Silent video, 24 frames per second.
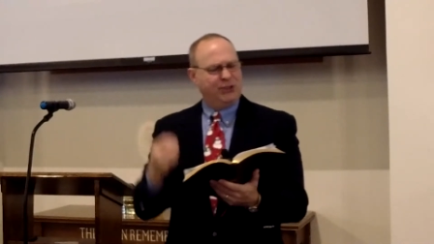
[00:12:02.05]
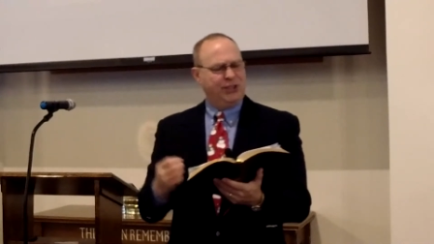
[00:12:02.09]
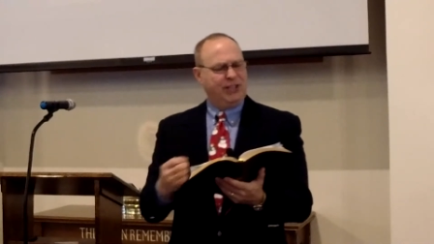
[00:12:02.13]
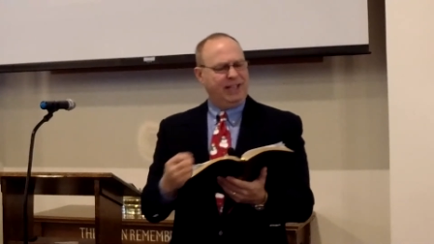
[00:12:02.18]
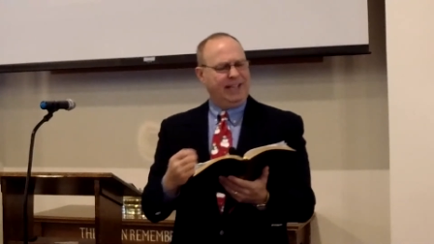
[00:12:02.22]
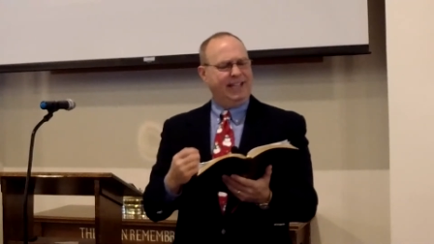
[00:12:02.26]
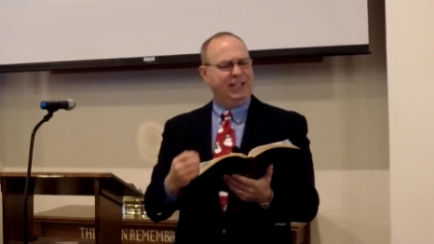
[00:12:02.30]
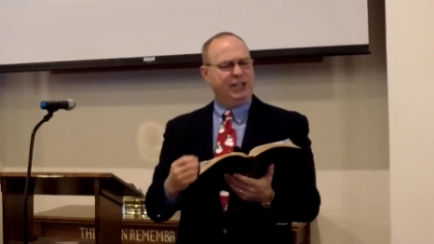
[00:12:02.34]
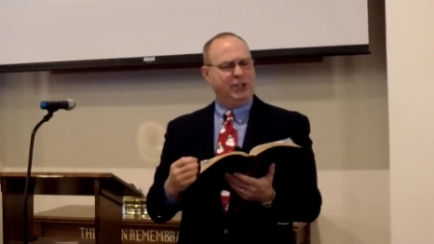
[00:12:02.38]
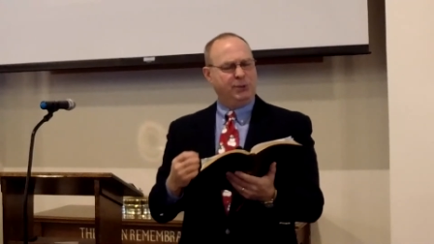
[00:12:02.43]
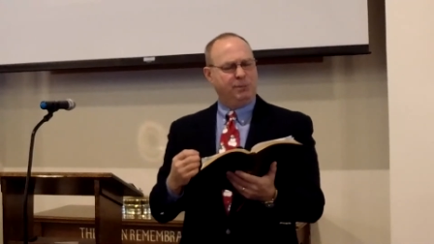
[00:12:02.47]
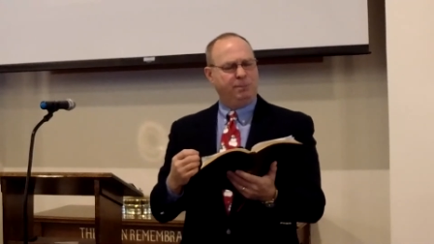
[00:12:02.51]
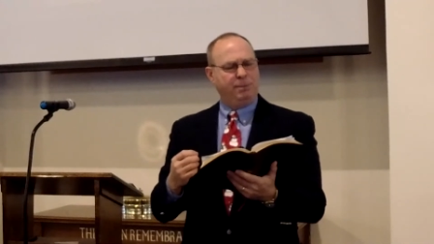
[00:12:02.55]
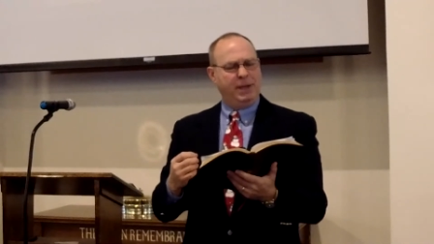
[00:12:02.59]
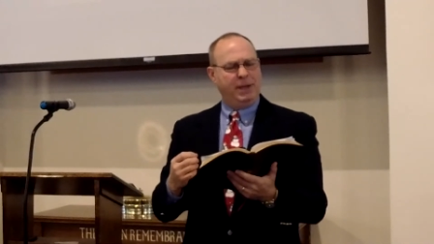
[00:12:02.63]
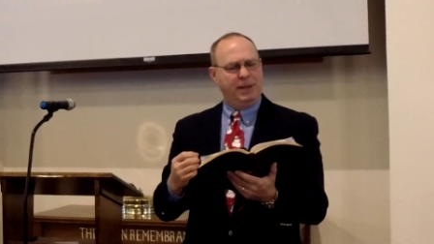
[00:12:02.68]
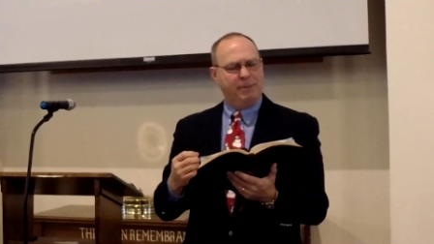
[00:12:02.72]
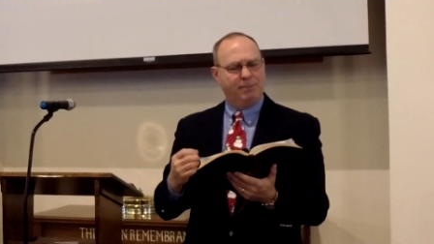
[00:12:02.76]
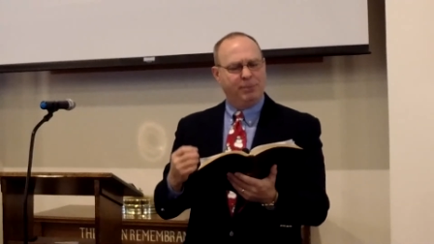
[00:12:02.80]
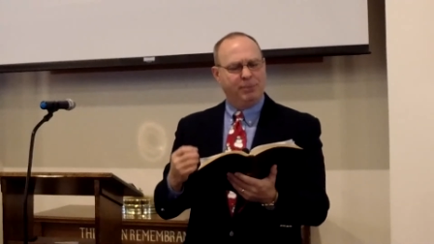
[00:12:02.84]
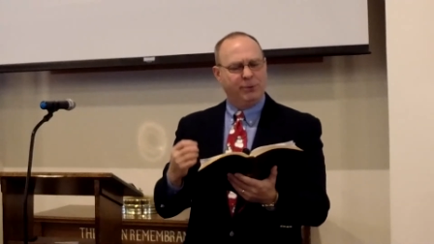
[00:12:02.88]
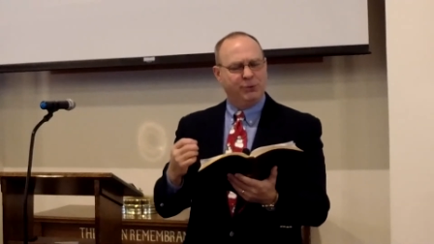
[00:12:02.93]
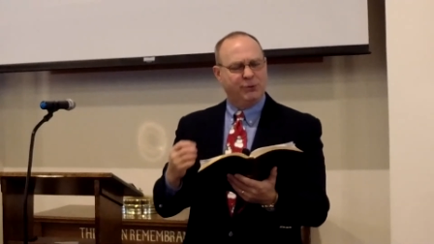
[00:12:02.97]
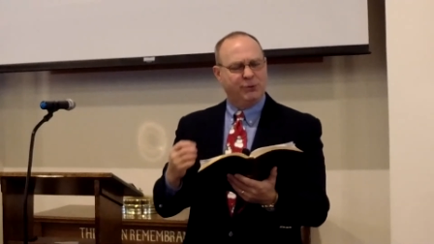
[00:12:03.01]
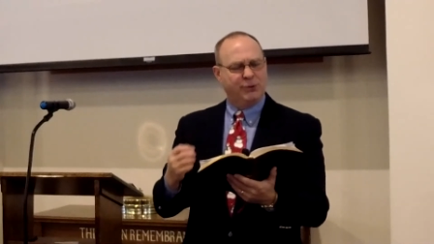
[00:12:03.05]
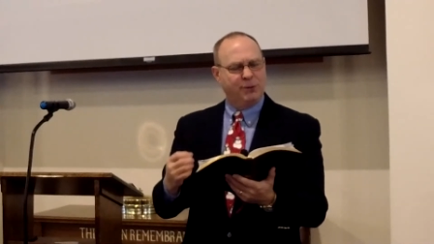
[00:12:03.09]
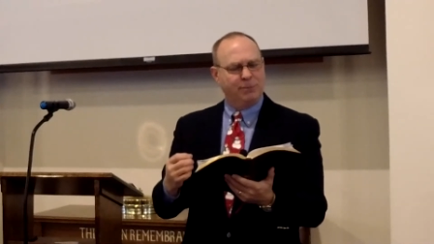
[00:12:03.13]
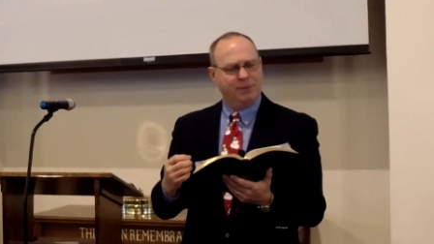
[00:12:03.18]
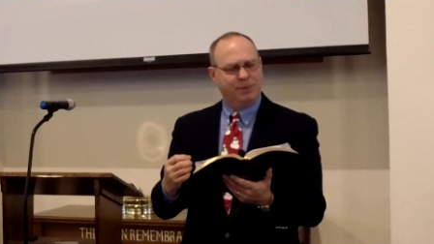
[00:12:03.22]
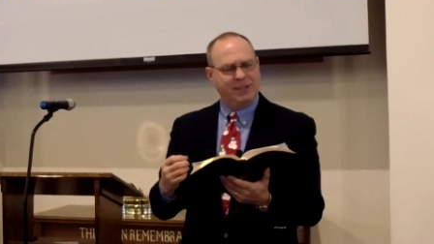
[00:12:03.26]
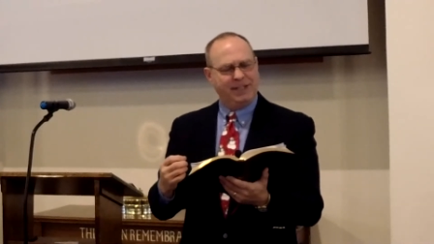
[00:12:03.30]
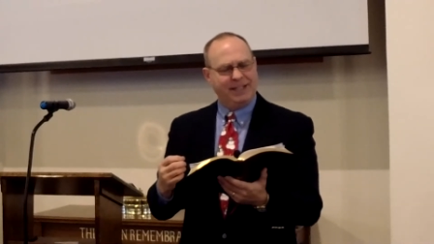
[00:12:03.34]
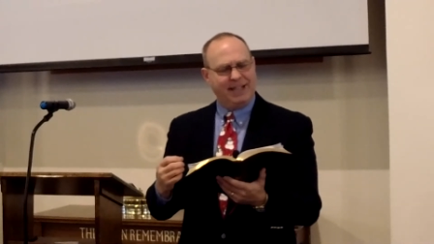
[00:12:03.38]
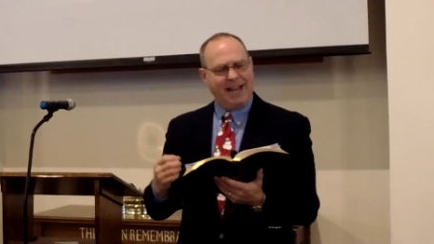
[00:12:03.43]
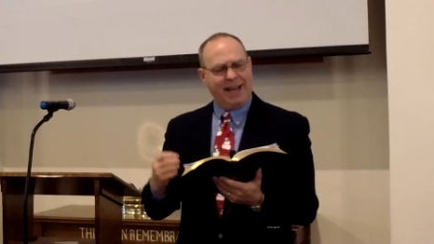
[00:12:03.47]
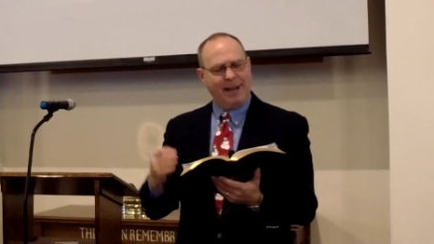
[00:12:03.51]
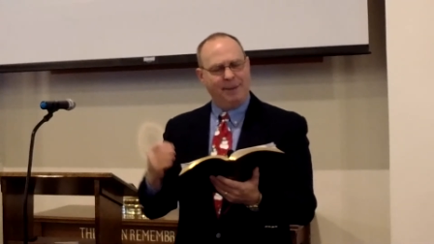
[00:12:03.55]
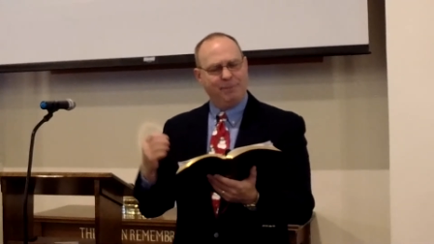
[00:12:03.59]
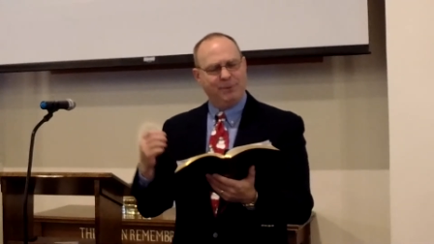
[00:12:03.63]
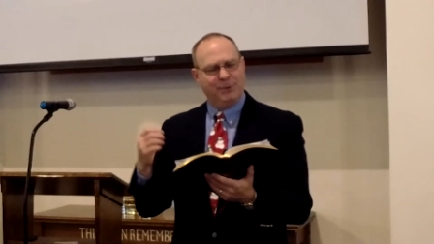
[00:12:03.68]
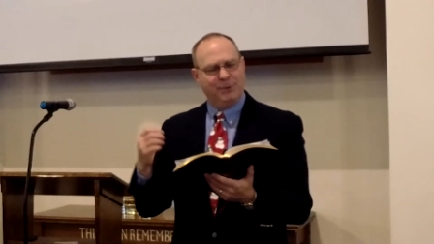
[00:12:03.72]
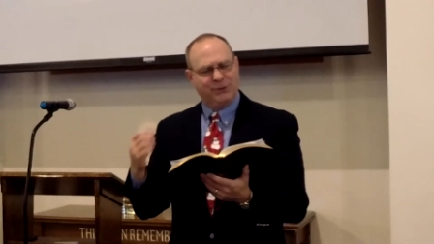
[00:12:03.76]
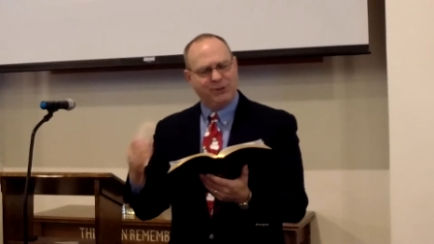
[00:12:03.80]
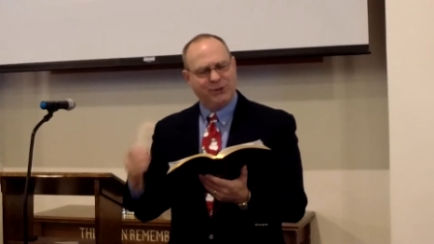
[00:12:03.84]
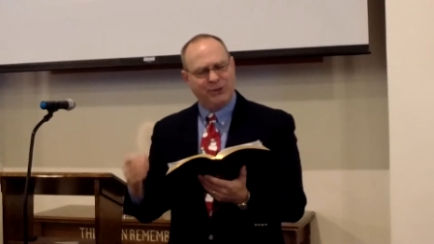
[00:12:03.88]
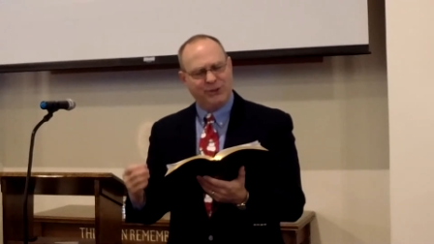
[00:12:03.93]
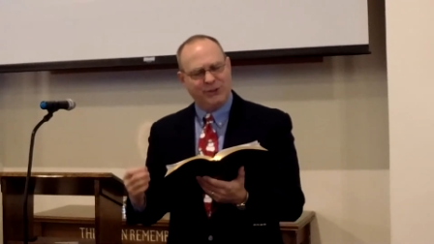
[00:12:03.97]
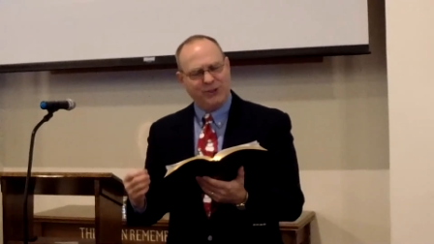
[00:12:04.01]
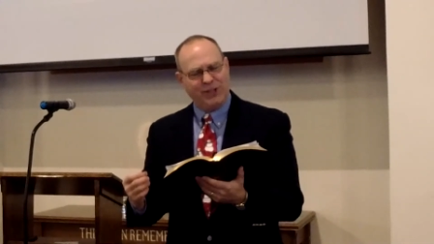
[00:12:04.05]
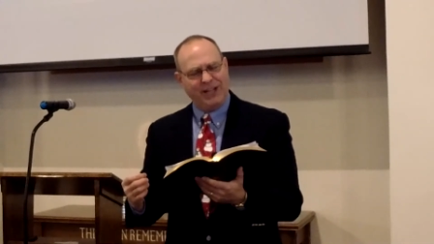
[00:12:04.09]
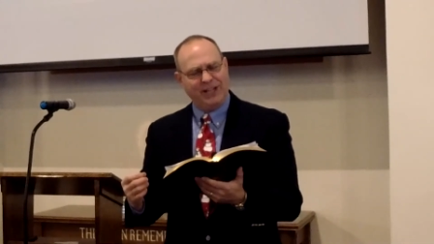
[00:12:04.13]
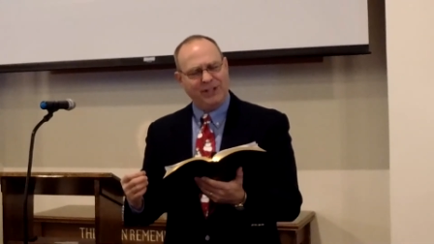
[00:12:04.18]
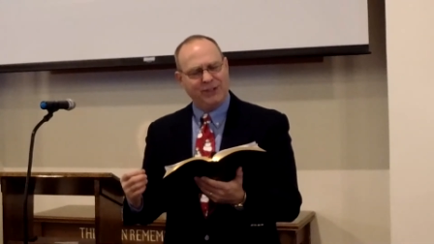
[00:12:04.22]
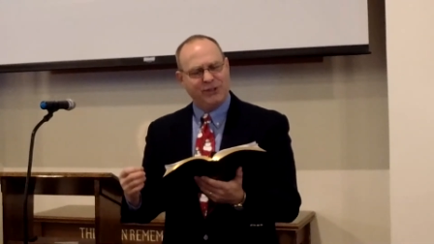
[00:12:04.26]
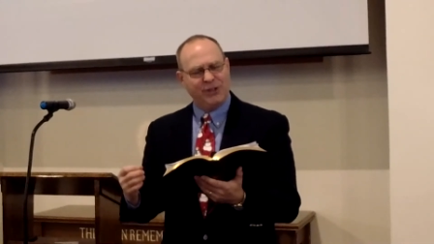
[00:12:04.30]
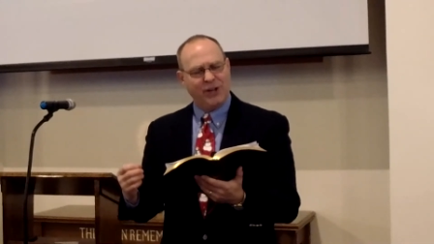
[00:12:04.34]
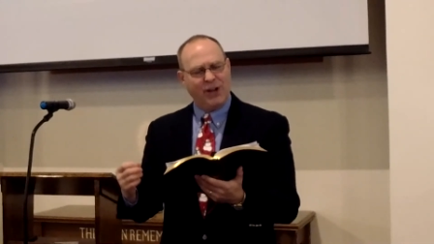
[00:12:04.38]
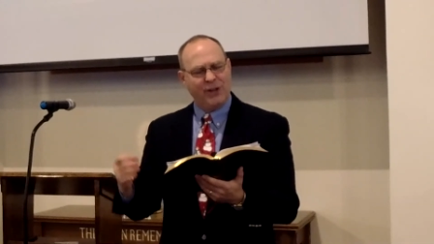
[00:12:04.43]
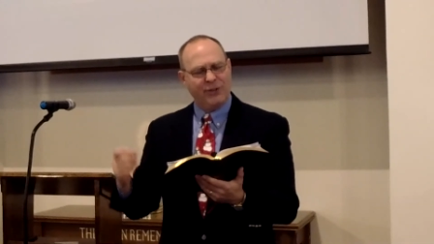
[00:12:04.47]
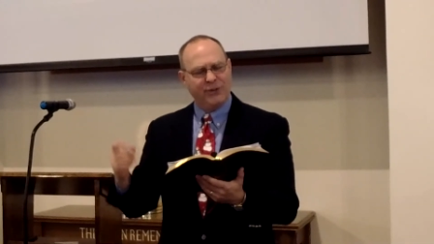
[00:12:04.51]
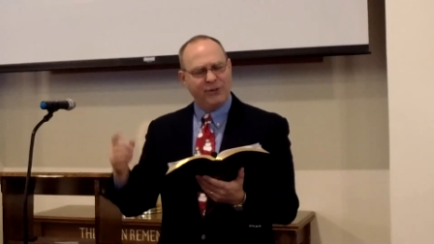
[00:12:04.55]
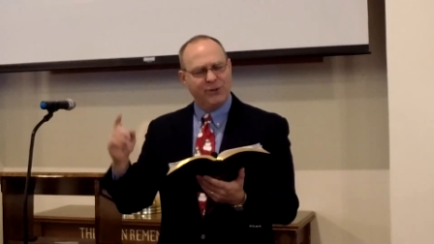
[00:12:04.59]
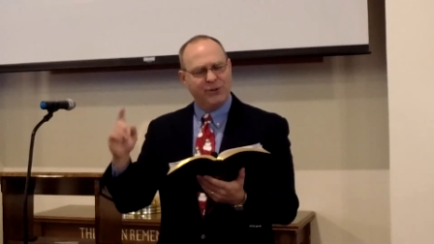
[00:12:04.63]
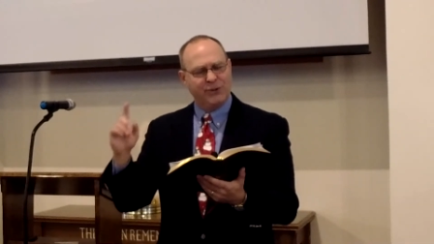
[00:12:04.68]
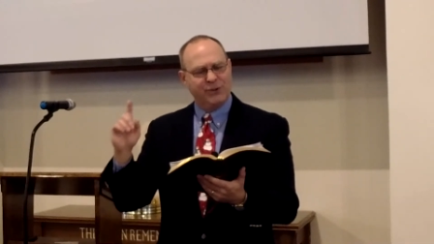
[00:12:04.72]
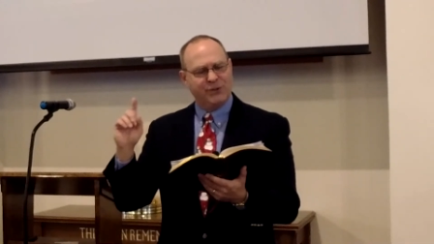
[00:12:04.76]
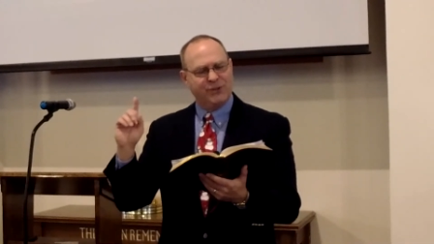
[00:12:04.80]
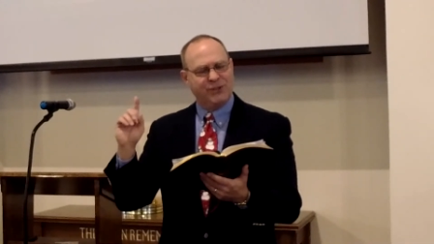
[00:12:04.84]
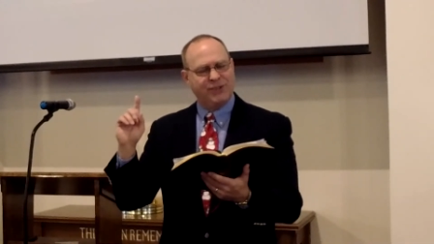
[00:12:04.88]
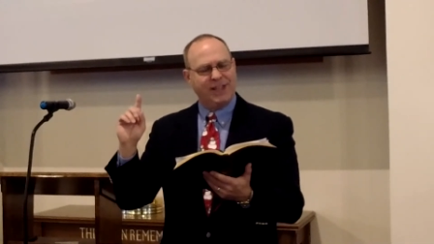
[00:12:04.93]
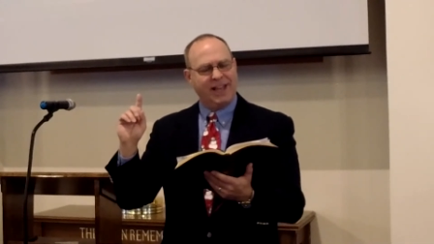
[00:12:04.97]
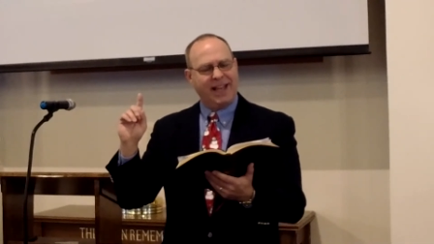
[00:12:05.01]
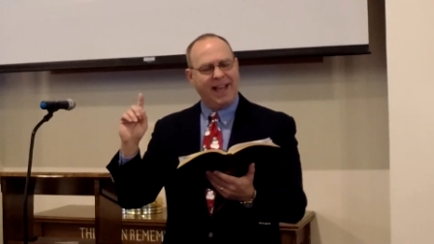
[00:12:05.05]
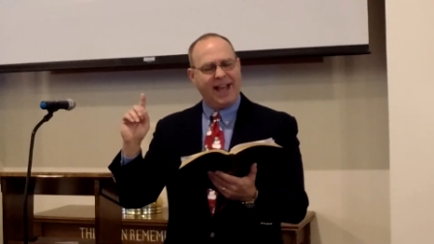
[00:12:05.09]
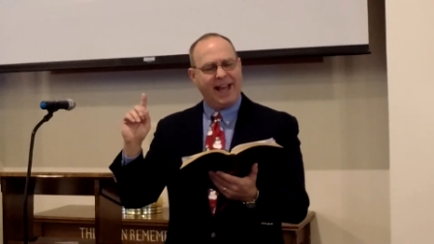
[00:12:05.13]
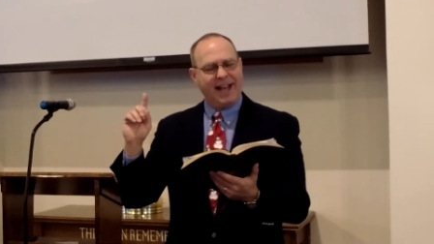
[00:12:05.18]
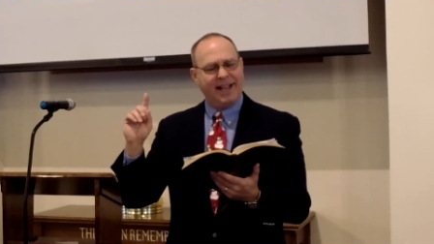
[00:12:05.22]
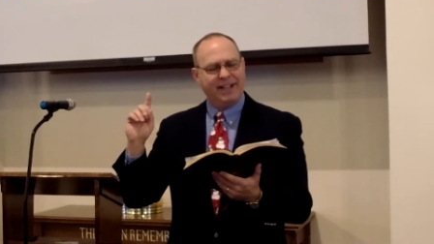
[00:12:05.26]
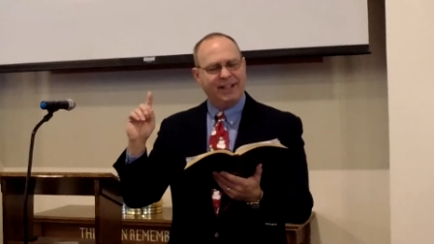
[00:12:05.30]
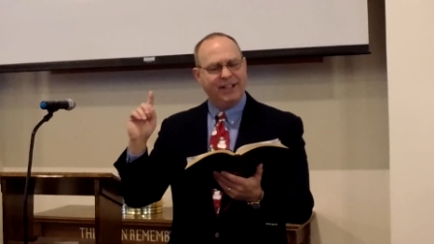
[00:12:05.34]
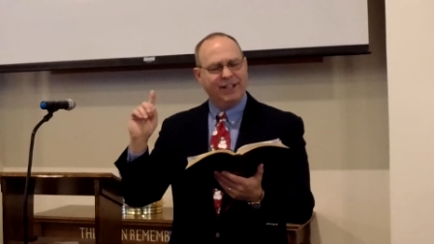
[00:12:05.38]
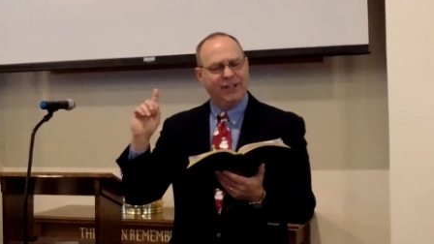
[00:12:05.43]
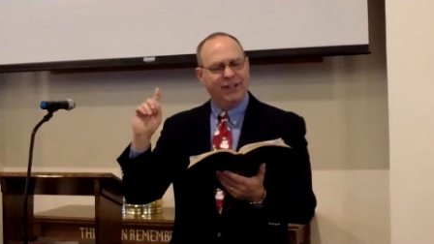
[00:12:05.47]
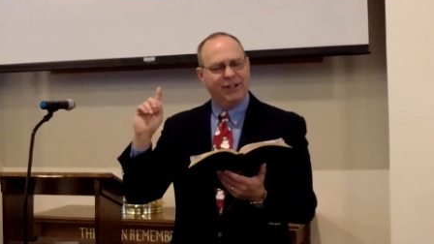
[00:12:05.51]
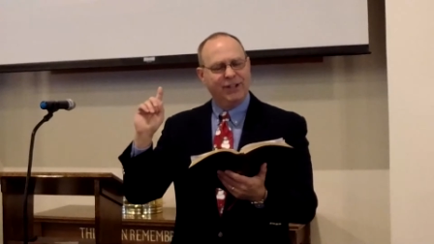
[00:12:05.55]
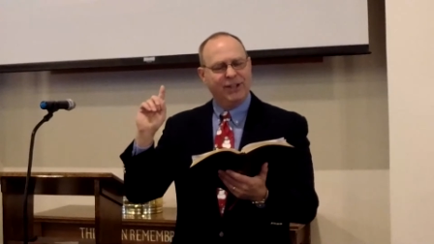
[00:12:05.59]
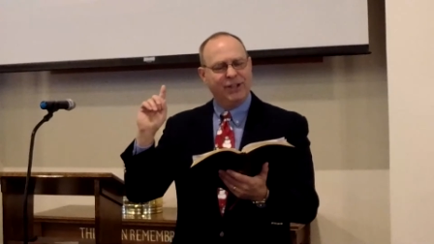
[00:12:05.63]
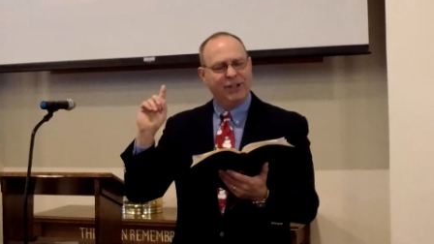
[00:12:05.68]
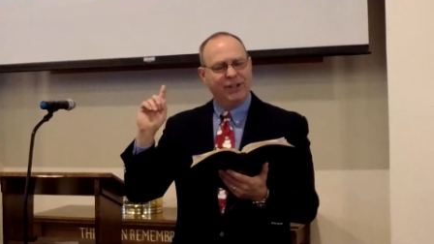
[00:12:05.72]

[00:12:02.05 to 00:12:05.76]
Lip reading: teach people to be able to teach others that